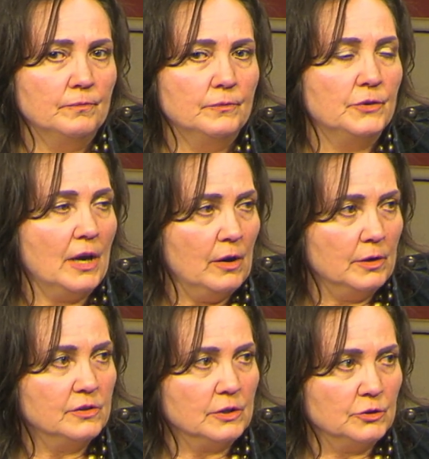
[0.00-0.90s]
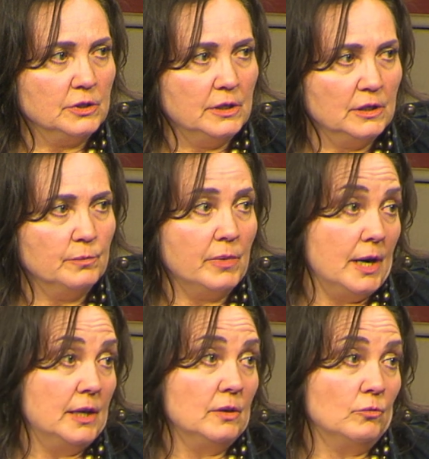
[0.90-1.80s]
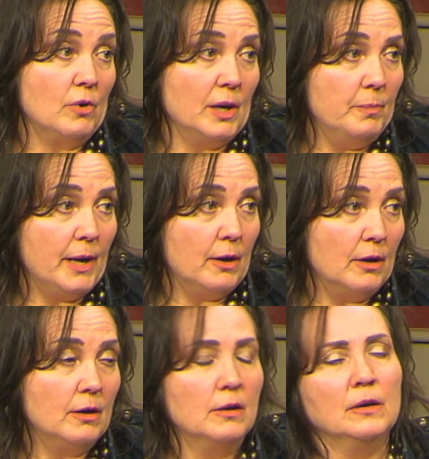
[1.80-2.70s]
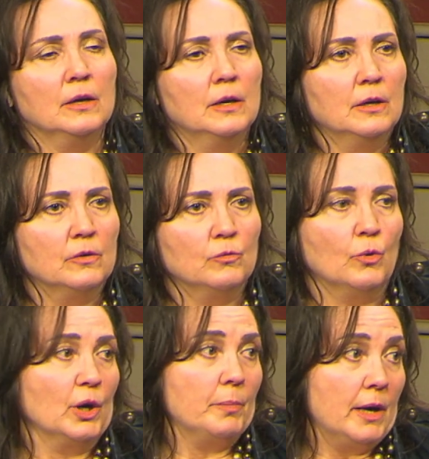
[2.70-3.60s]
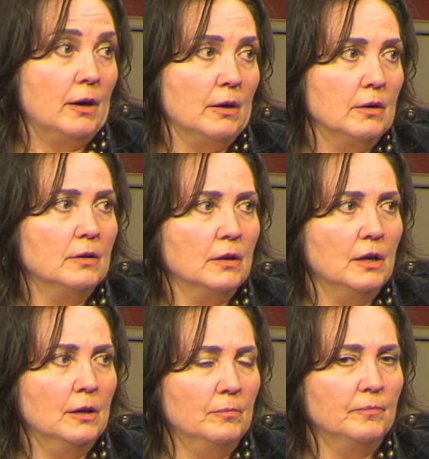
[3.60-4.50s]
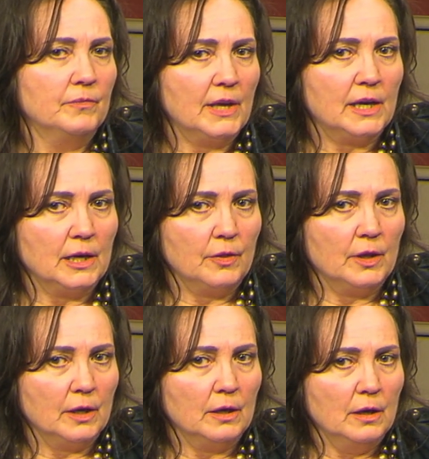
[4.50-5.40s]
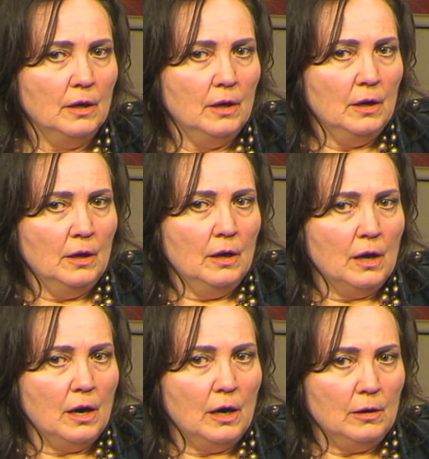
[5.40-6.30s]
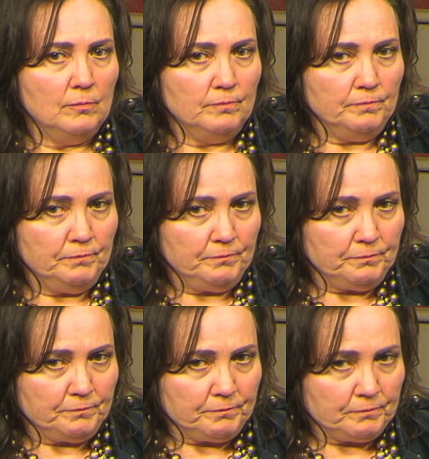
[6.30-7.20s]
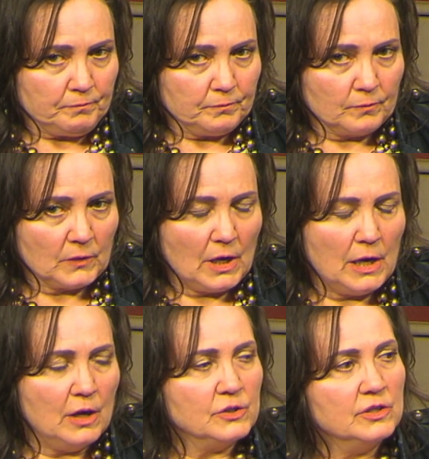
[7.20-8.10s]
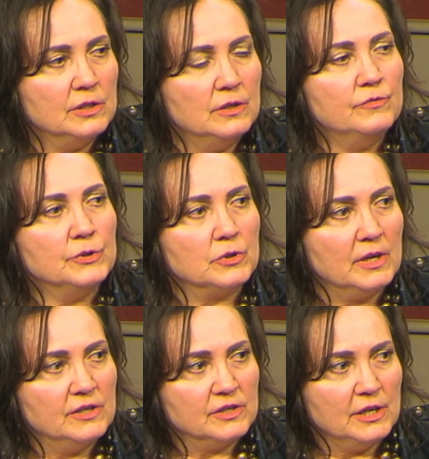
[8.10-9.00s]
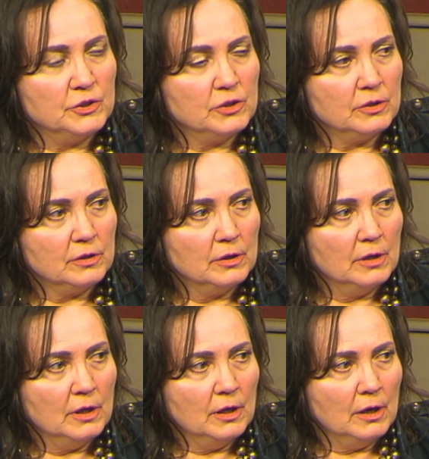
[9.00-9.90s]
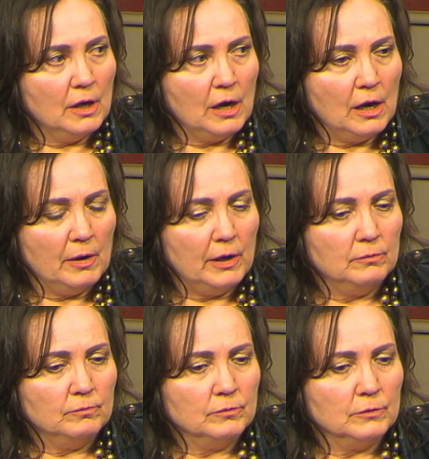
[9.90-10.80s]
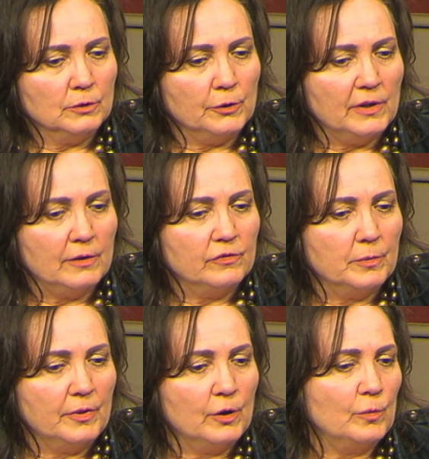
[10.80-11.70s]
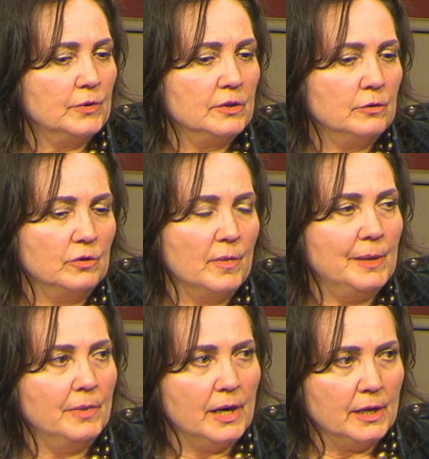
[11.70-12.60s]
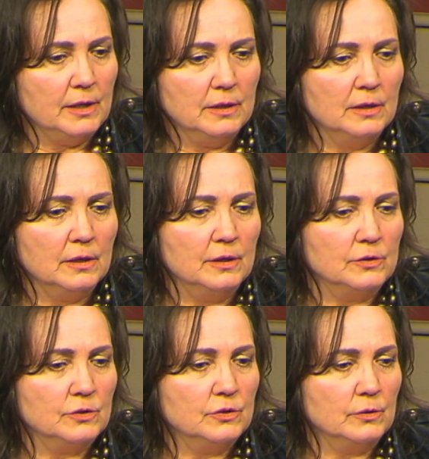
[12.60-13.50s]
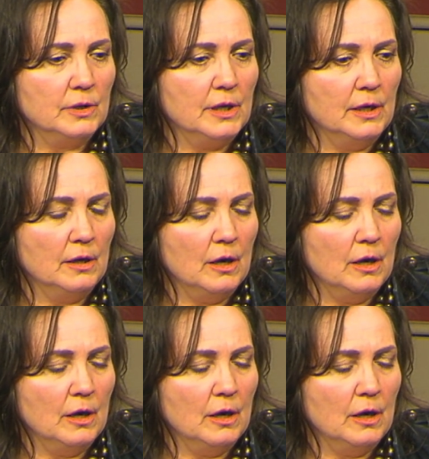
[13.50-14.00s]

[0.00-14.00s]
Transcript: down. Essentially, your body can run better, work better, that kind of thing. And I also did a visualization. I learned that from a therapist through the Mind Body Institute, and